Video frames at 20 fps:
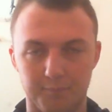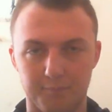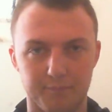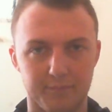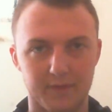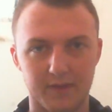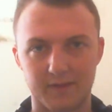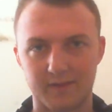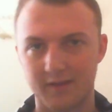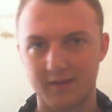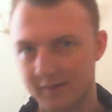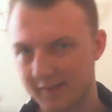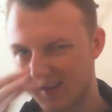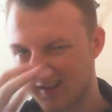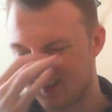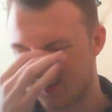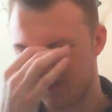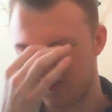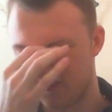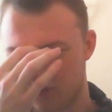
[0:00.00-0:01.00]
it's not that
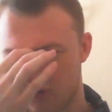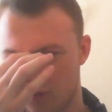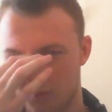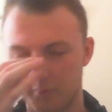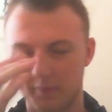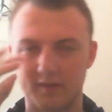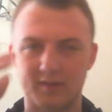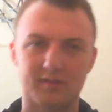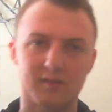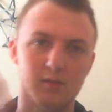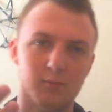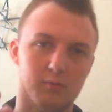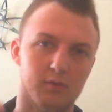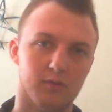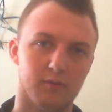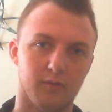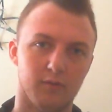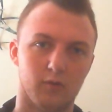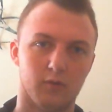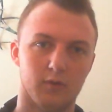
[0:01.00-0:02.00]
difficult, but it seems
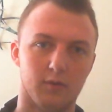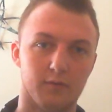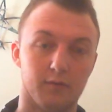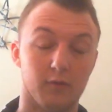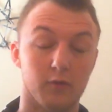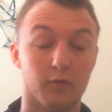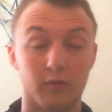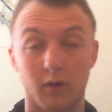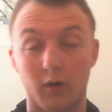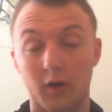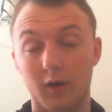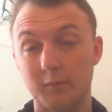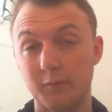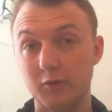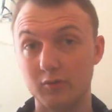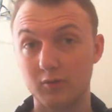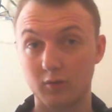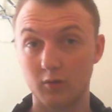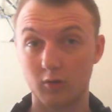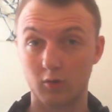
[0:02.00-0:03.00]
difficult at first. Now, I'm
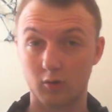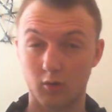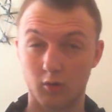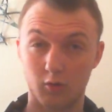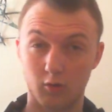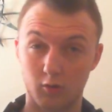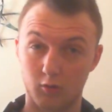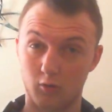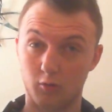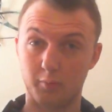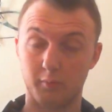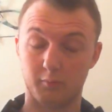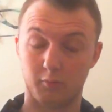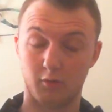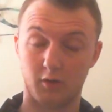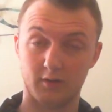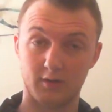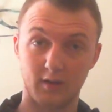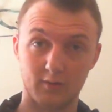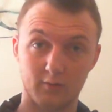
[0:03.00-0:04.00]
using Open
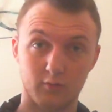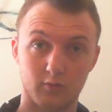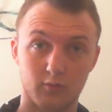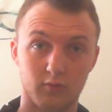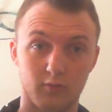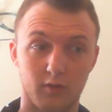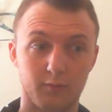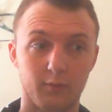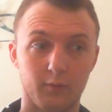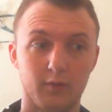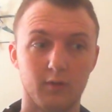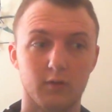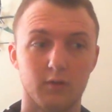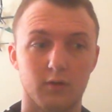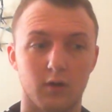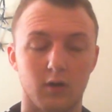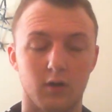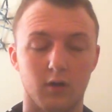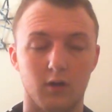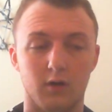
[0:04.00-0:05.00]
Broadcaster software.
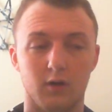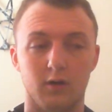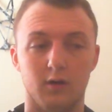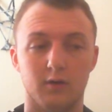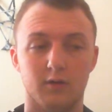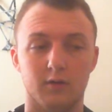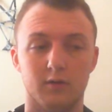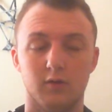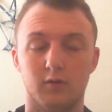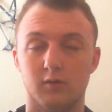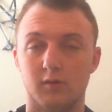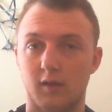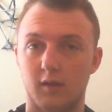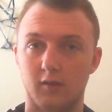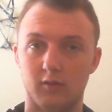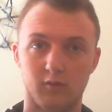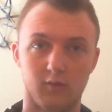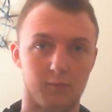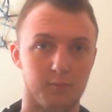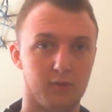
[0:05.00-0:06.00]
Uh, that's
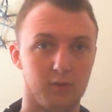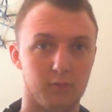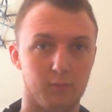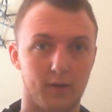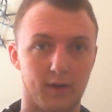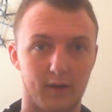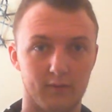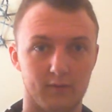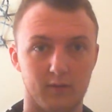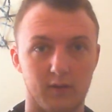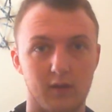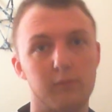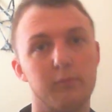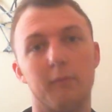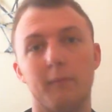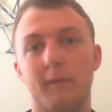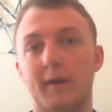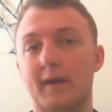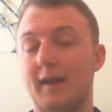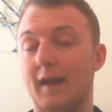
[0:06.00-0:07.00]
something you might have to keep in
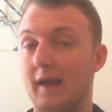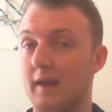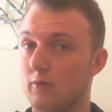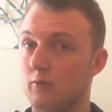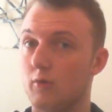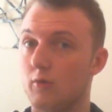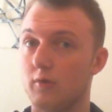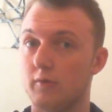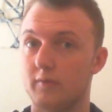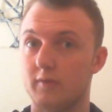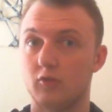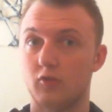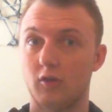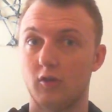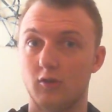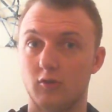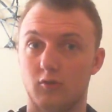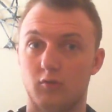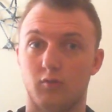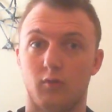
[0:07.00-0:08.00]
mind. I don't know if it
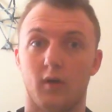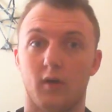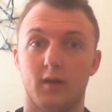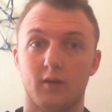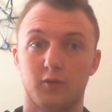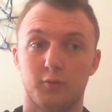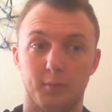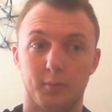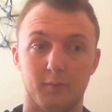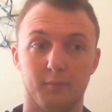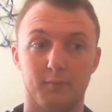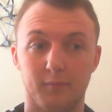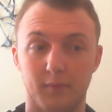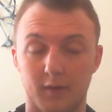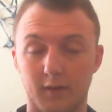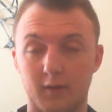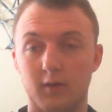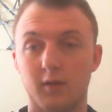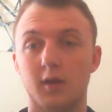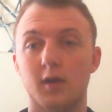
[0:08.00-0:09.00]
changes for XSplit,
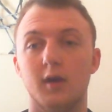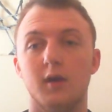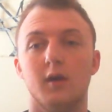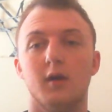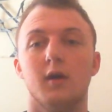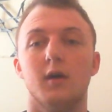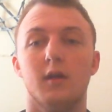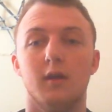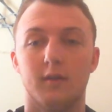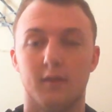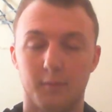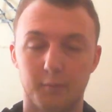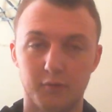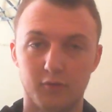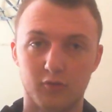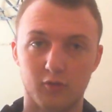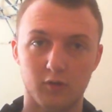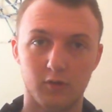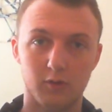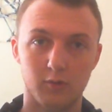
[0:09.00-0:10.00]
but let me
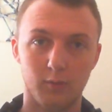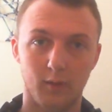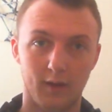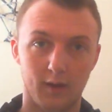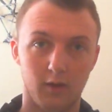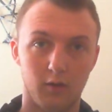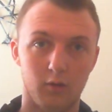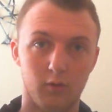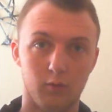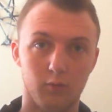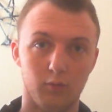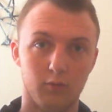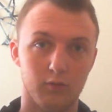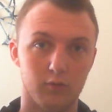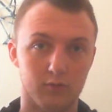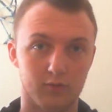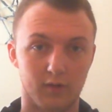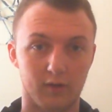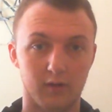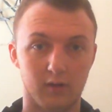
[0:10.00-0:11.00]
show you how you
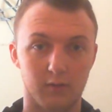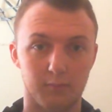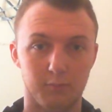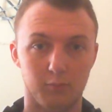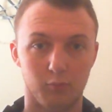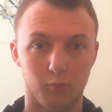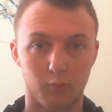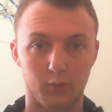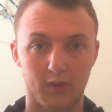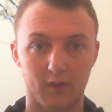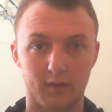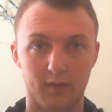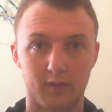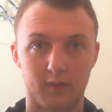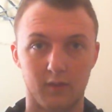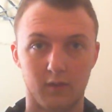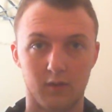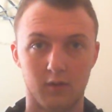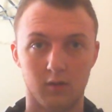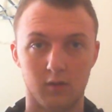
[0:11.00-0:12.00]
set it up
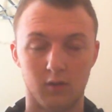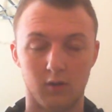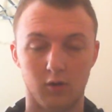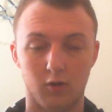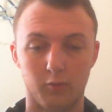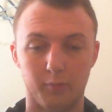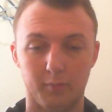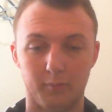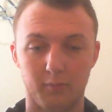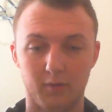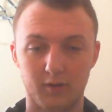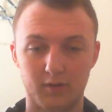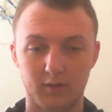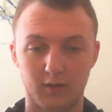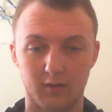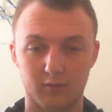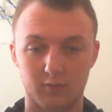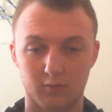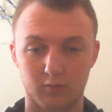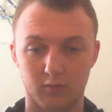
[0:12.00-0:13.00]
with Open
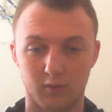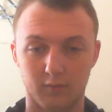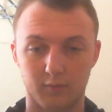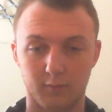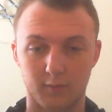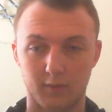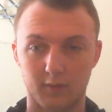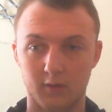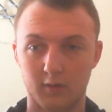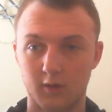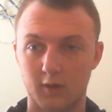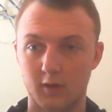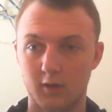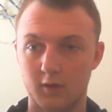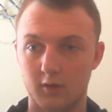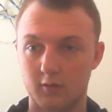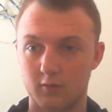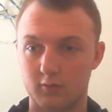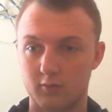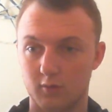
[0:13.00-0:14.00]
Broadcaster software.
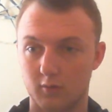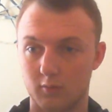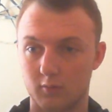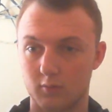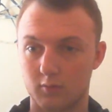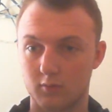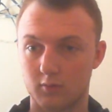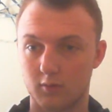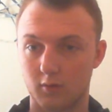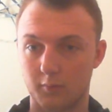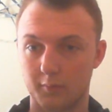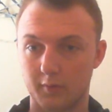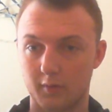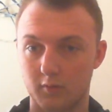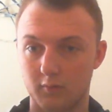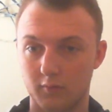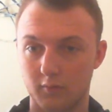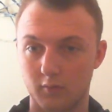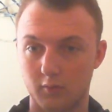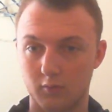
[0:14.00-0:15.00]
So, going
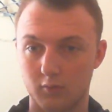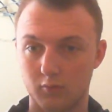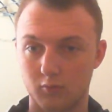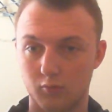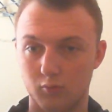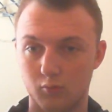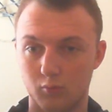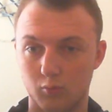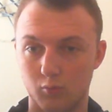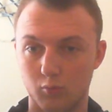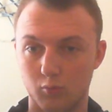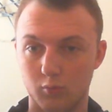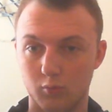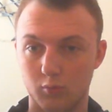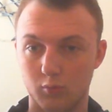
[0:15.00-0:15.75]
over to